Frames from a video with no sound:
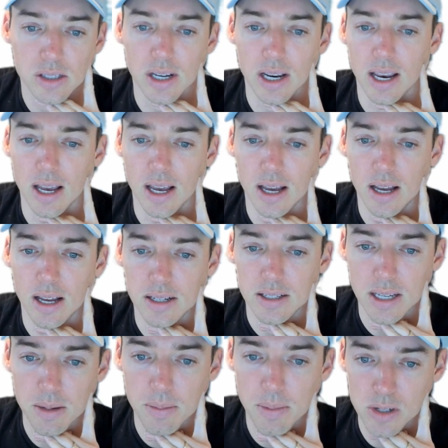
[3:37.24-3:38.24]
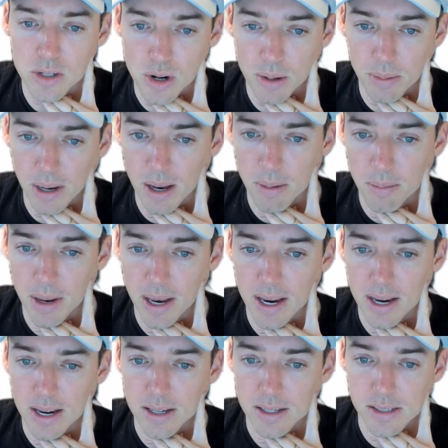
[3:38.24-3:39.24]
and email drip
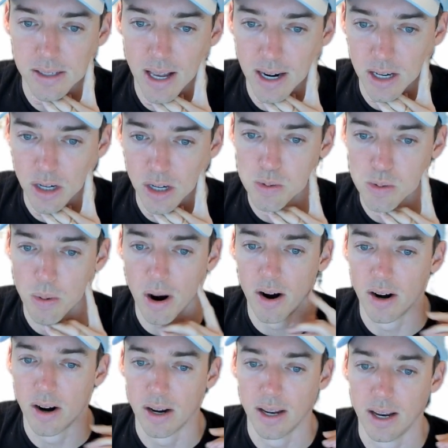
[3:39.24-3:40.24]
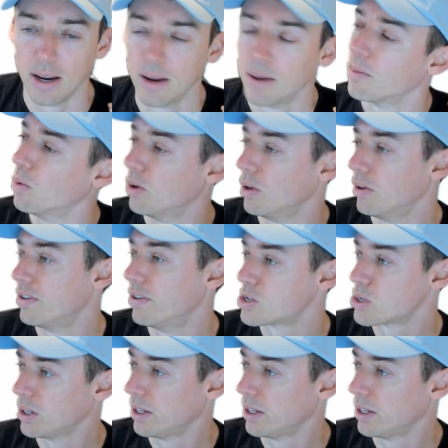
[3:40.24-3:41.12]
campaigns, not a huge priority. We'll eventually